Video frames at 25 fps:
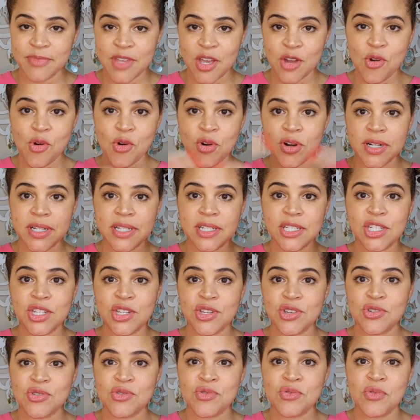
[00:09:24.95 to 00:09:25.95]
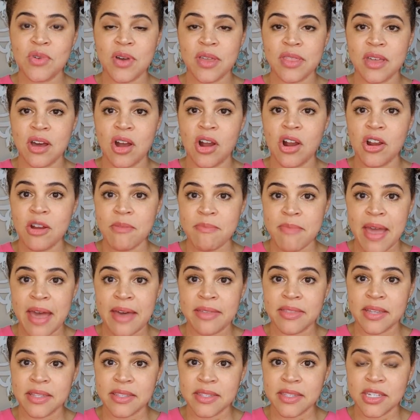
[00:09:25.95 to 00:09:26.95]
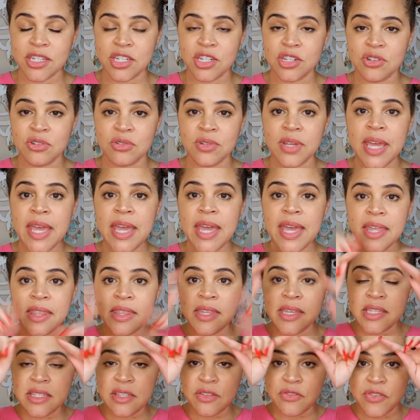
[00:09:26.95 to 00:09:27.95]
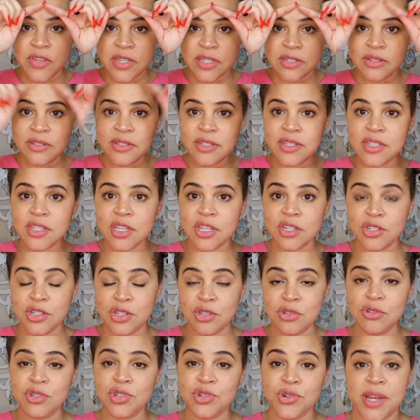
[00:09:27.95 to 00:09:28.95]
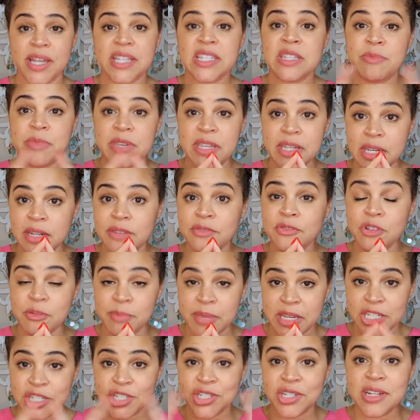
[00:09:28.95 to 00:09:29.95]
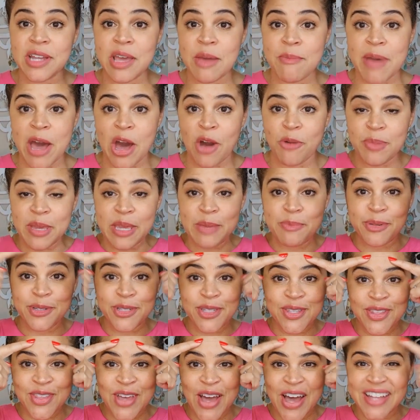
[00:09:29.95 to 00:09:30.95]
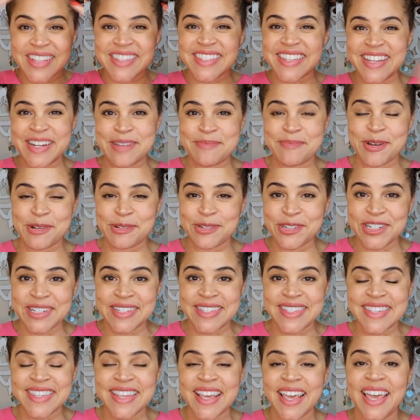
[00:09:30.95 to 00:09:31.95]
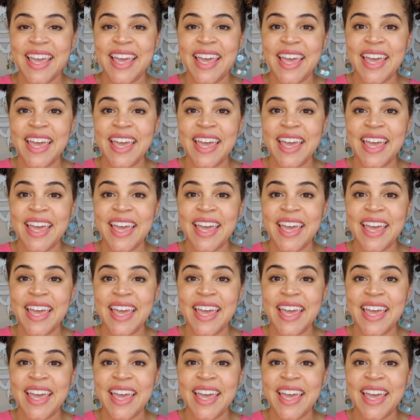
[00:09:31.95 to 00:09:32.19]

According to the Heart Math Institute, these fields do transmit information about people's thoughts and emotions.